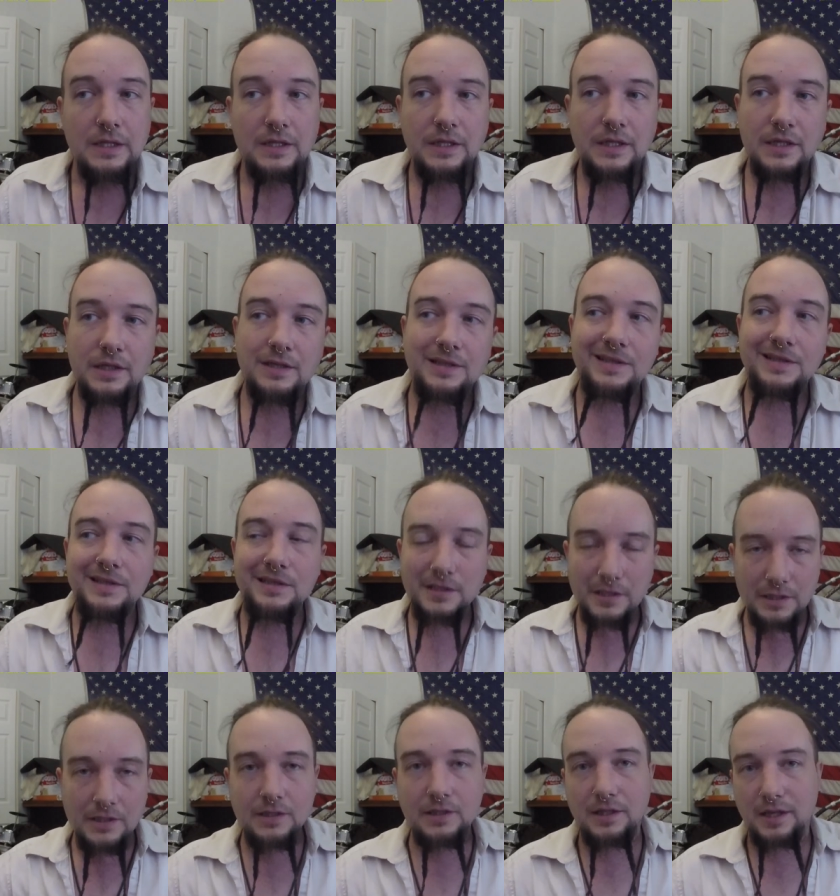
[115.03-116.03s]
They didn't
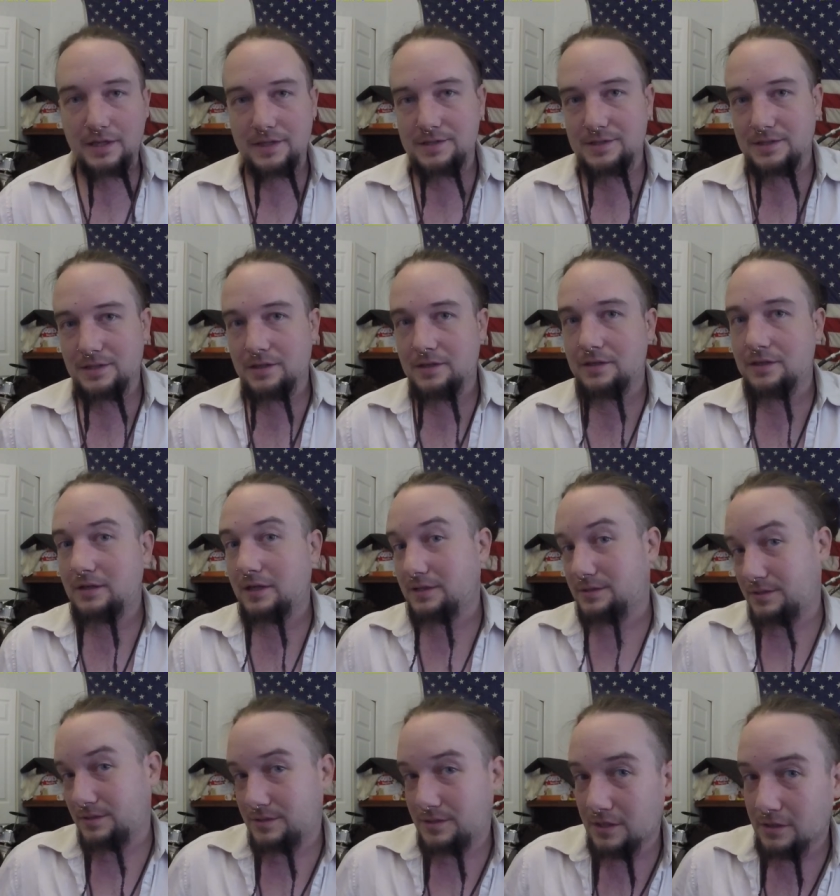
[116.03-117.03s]
legalize it,
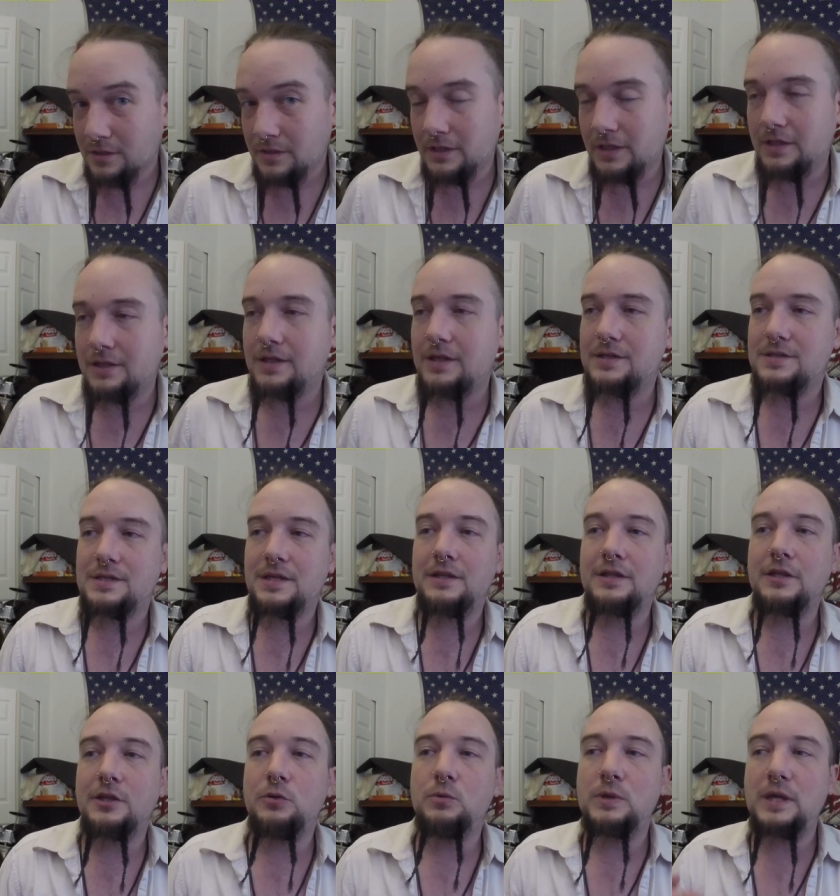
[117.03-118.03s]
necessarily. They said
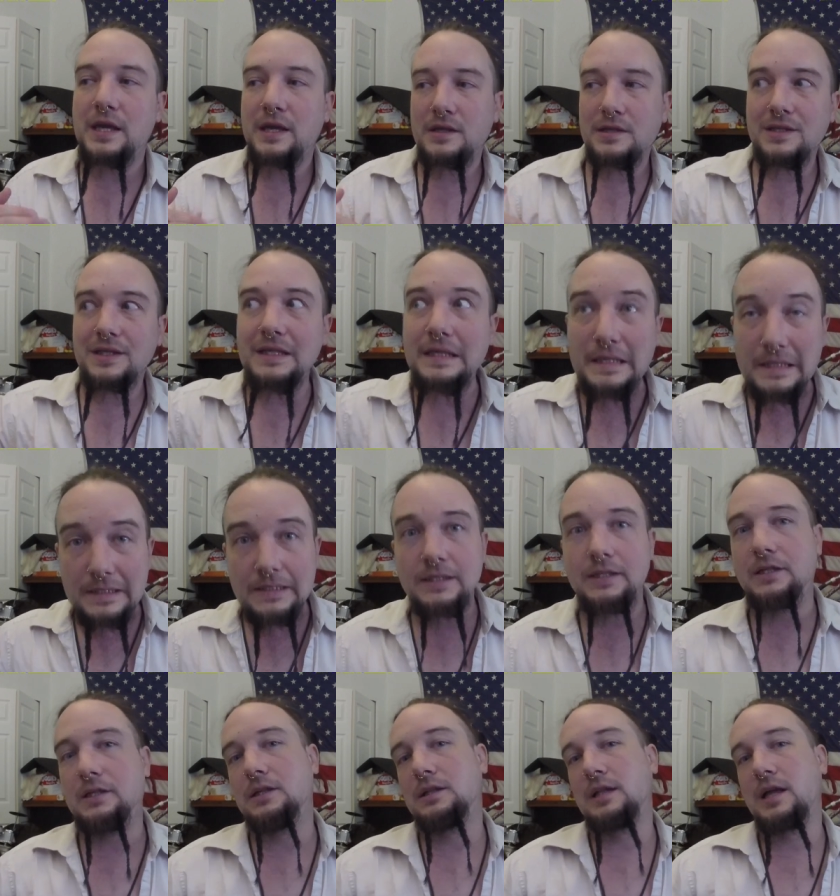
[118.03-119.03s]
that you can't
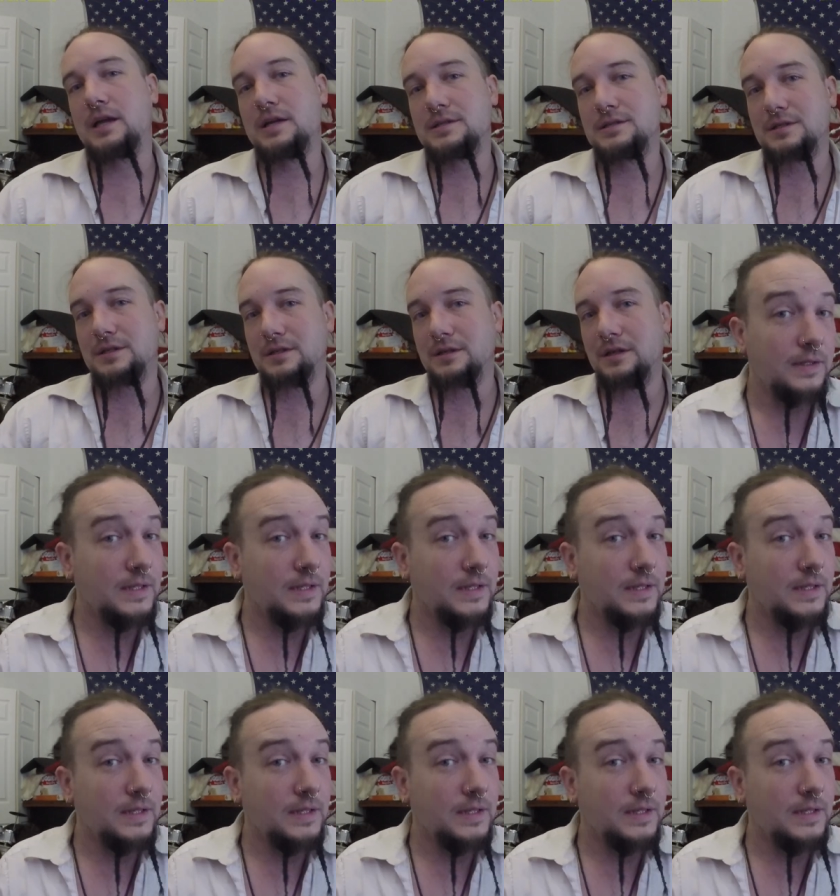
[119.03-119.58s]
illegalize it.